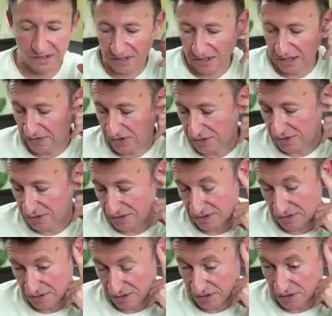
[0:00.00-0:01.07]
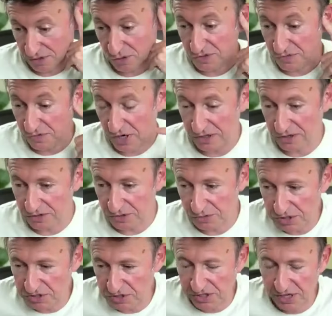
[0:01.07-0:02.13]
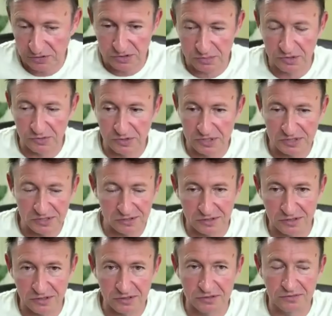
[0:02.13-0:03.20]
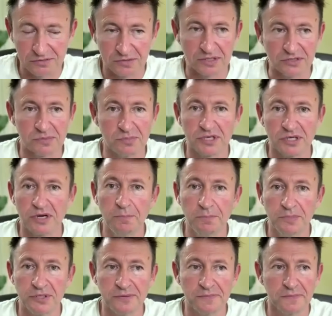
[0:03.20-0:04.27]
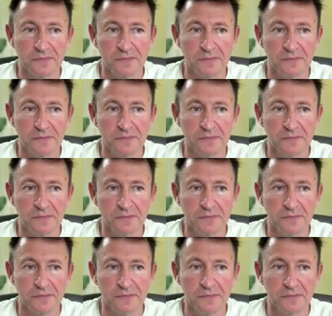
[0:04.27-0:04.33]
I have a close friend that's reached out to me recently who runs a big company,